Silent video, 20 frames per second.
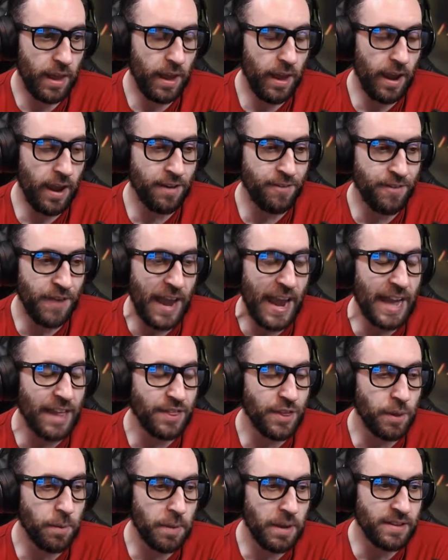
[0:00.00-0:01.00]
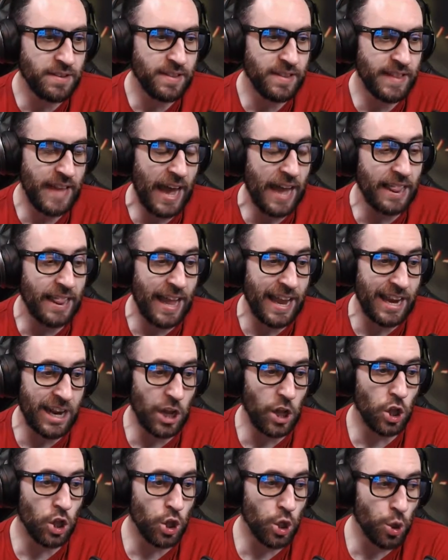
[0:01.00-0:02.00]
Anthem isn't that like
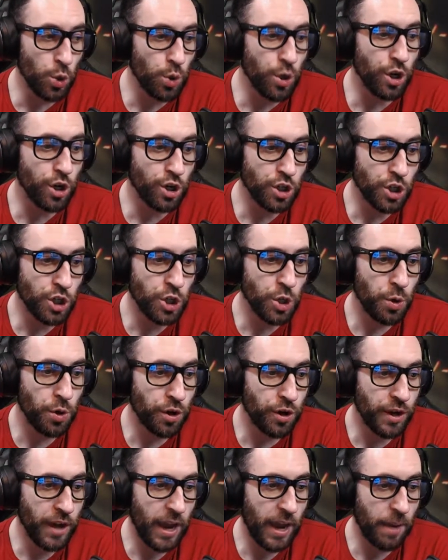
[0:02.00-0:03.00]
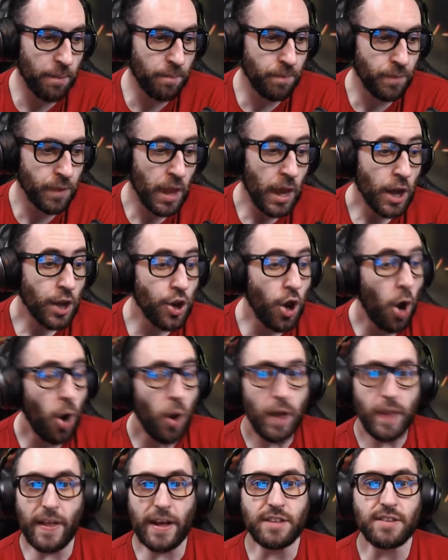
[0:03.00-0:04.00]
looter shooter game, no,
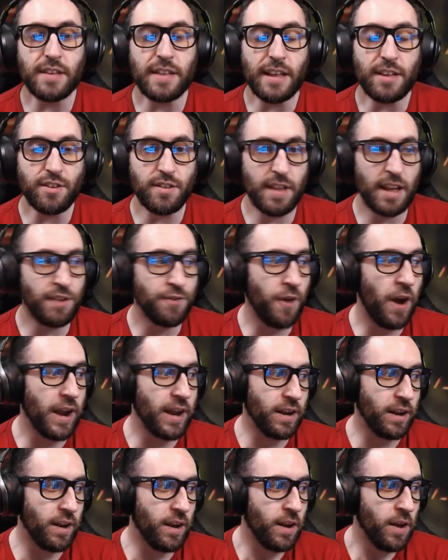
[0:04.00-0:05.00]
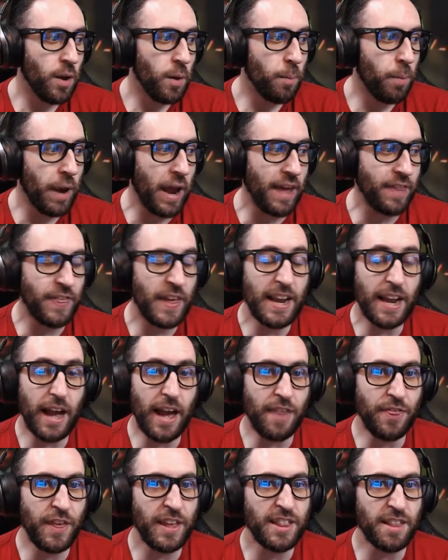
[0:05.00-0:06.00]
and that's fine. But I
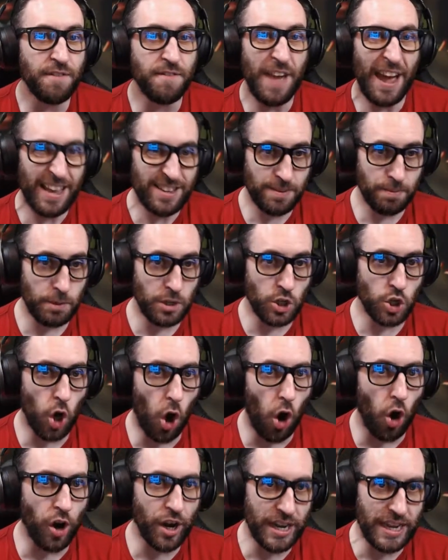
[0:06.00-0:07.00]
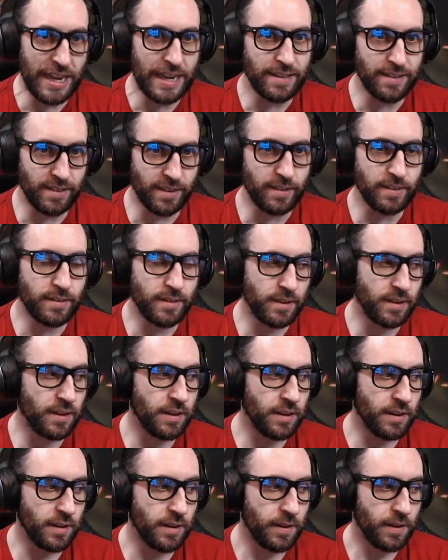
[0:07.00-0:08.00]
think the vast majority isn't,
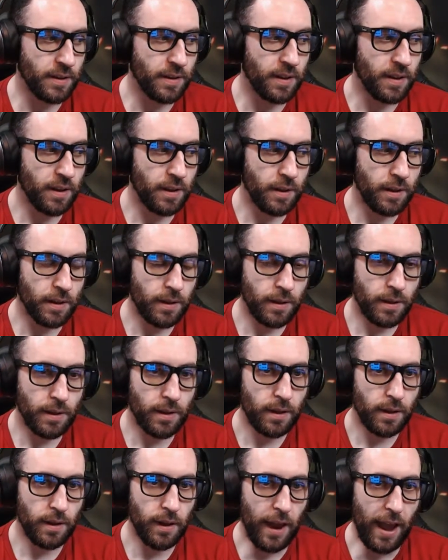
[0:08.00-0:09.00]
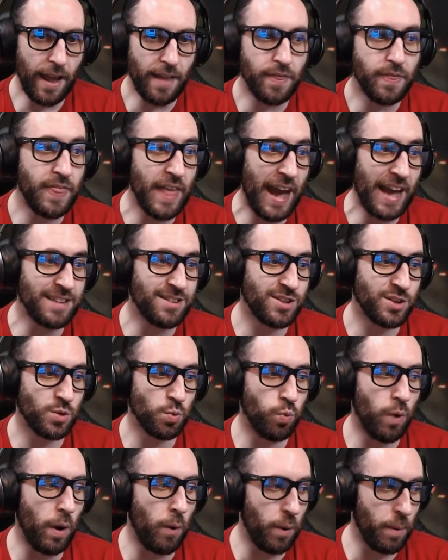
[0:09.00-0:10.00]
and that's
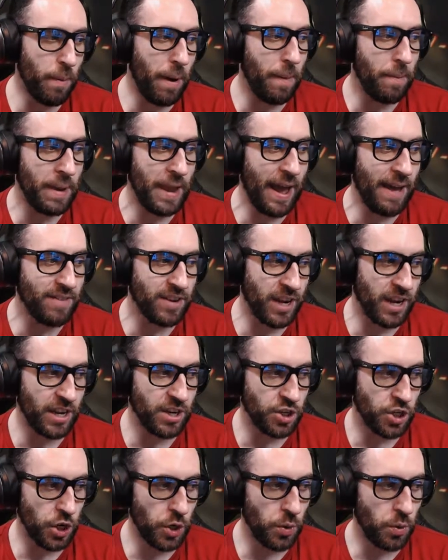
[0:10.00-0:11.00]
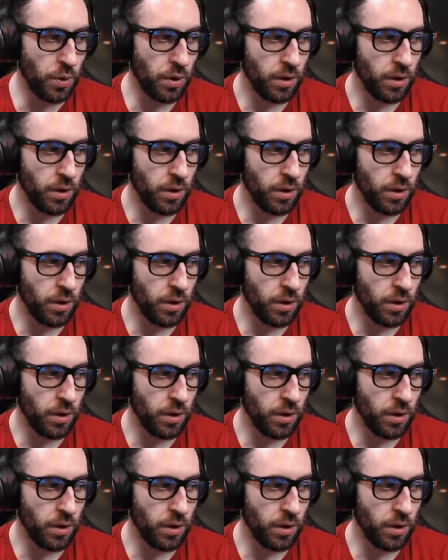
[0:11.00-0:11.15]
where we might be having an issue.